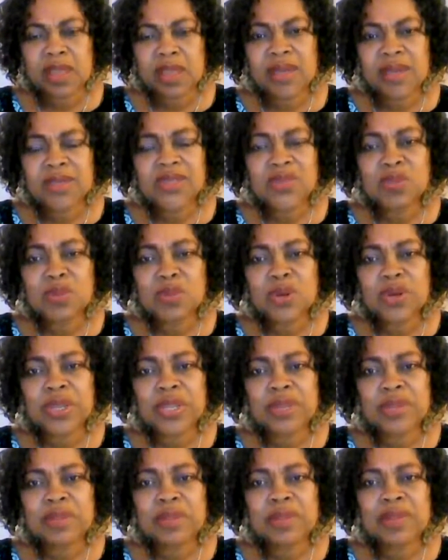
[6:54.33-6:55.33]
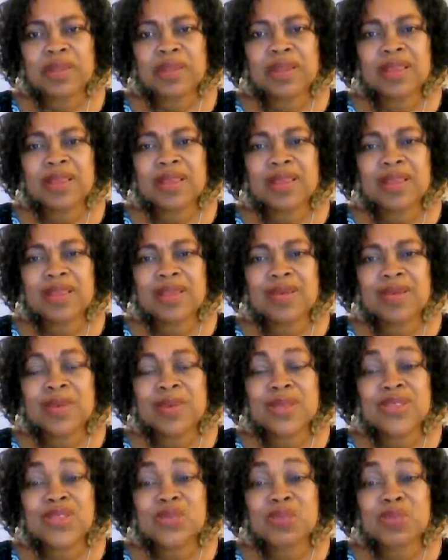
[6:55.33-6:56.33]
This morning,
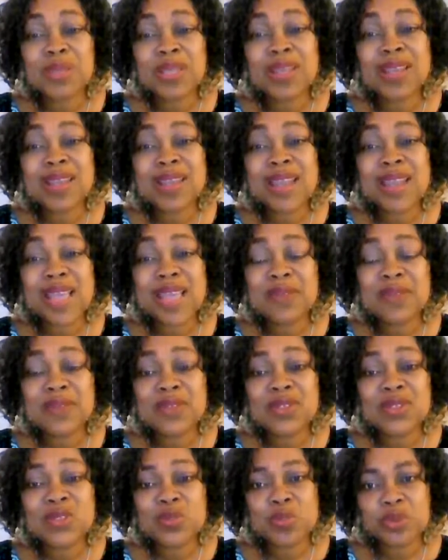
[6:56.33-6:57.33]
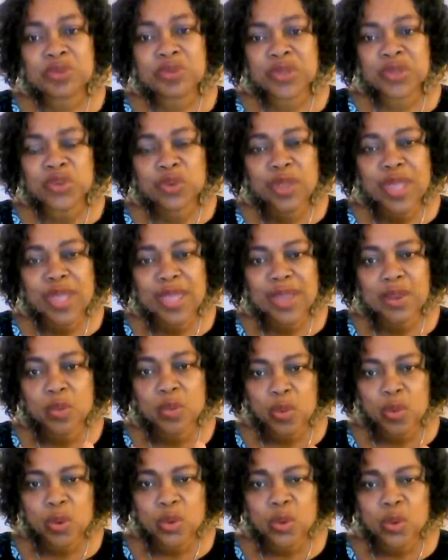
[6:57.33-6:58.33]
we are speaking life and spirit to
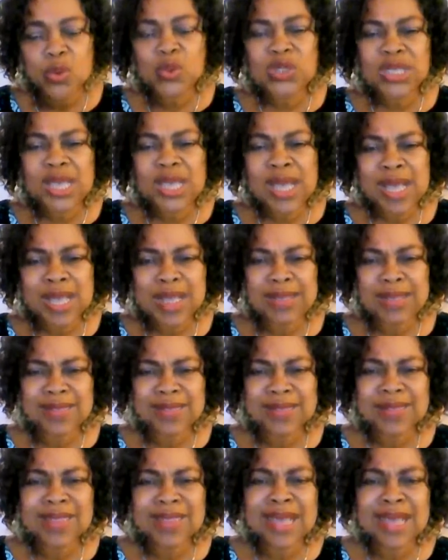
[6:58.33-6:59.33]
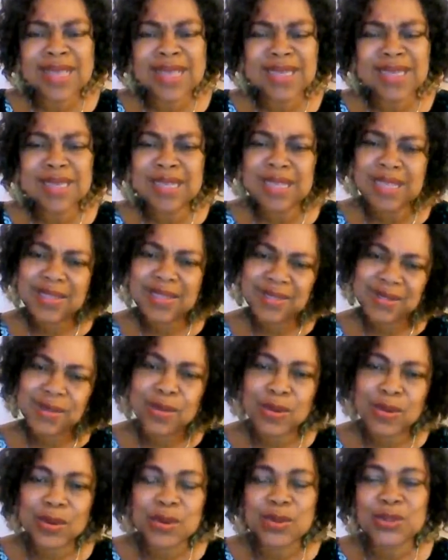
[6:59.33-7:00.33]
anyone whose heart is hardened against
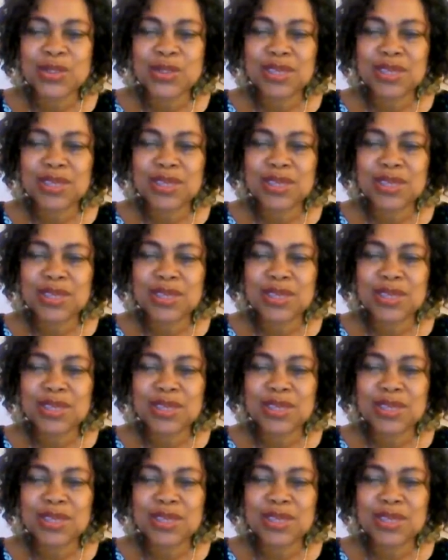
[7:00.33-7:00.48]
God.